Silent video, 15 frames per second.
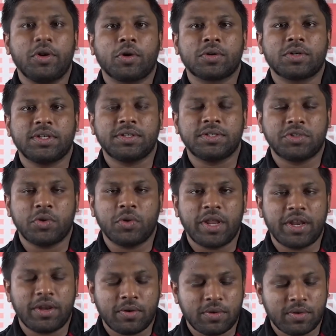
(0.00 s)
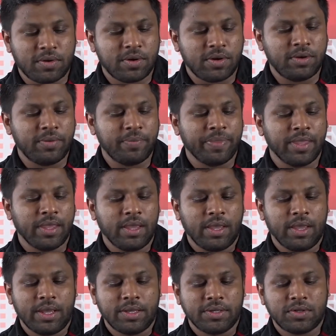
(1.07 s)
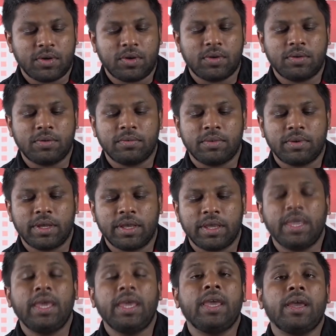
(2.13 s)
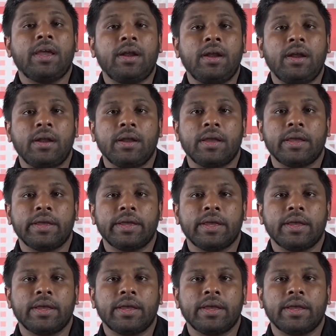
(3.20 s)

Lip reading: doctor, student or all. So, here